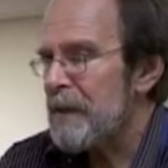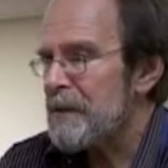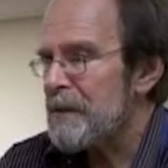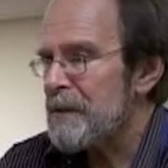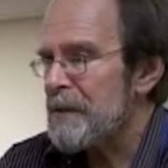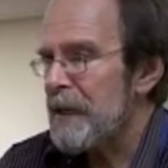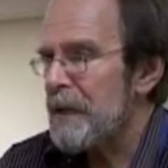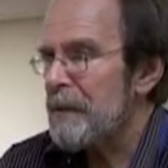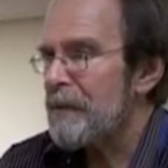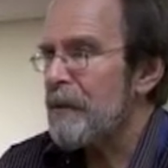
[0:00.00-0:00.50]

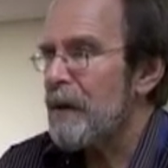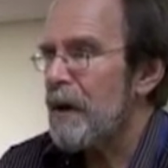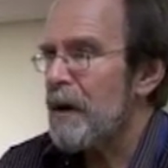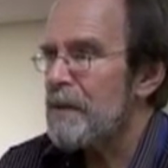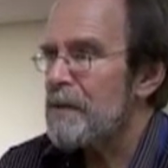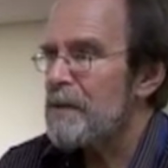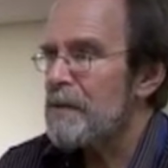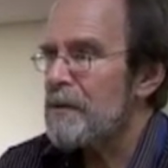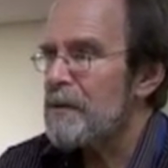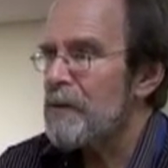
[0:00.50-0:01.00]
instead of
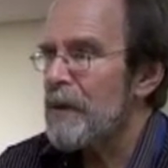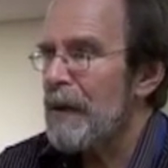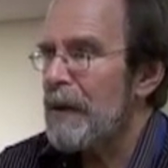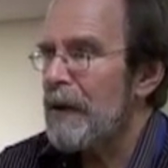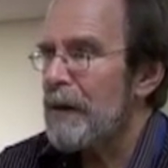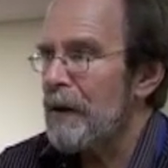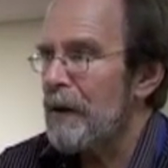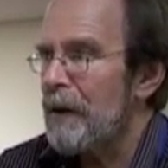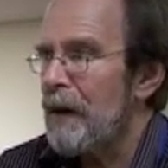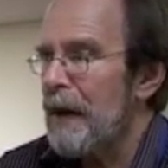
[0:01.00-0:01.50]

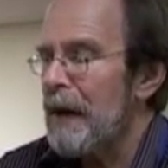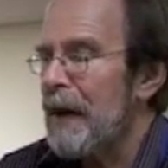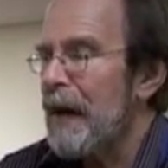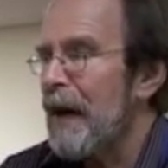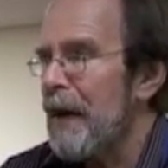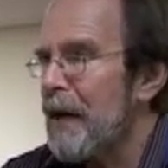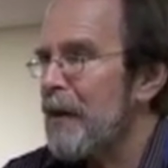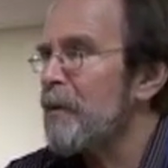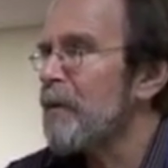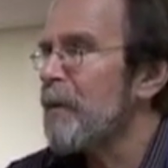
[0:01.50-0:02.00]
concentrating on
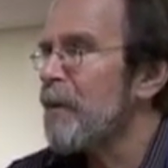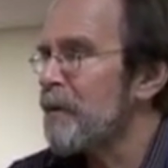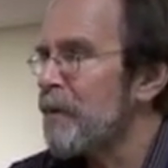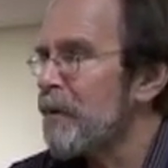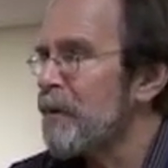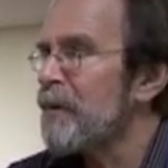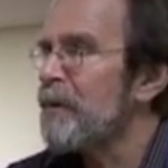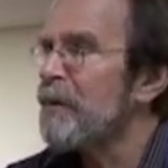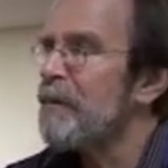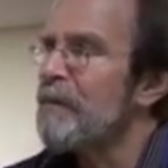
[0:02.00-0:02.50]
how to
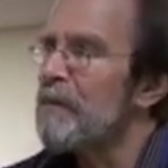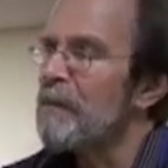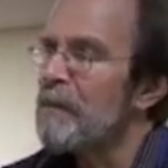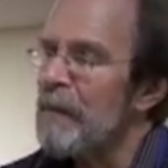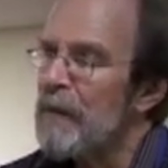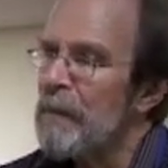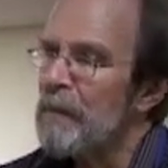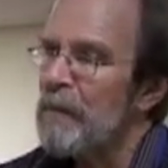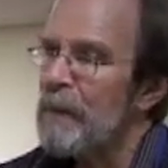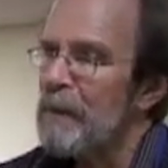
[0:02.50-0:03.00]
improve
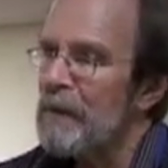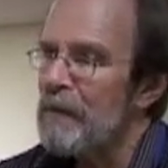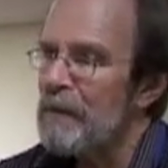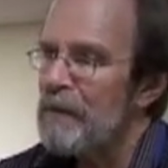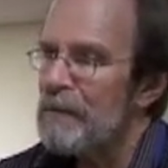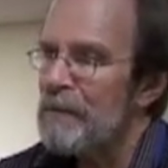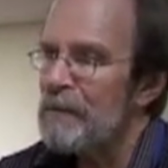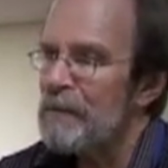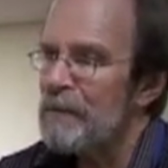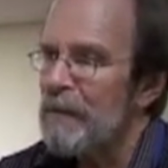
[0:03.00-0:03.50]

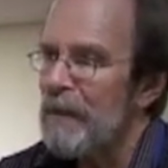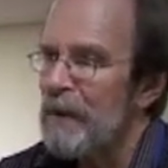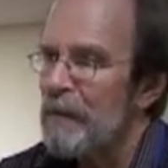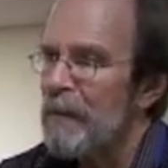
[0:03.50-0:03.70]
people's